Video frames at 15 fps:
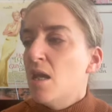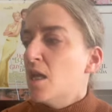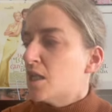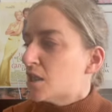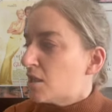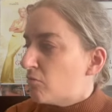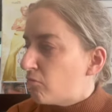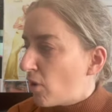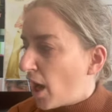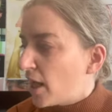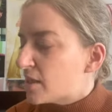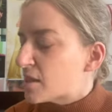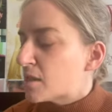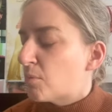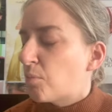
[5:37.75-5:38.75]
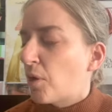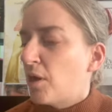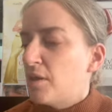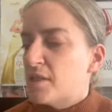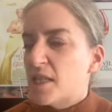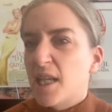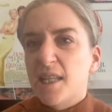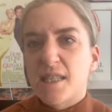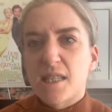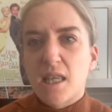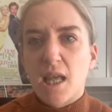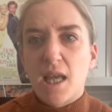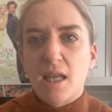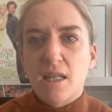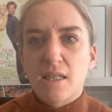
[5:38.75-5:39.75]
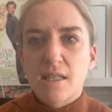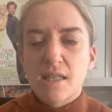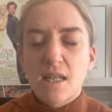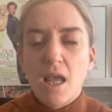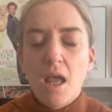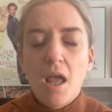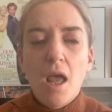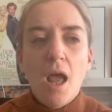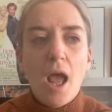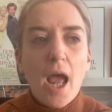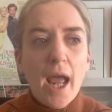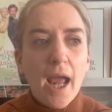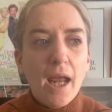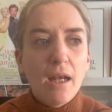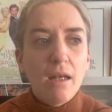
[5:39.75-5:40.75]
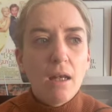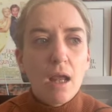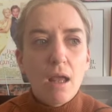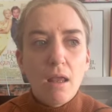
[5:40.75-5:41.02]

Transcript: She writes to process things. And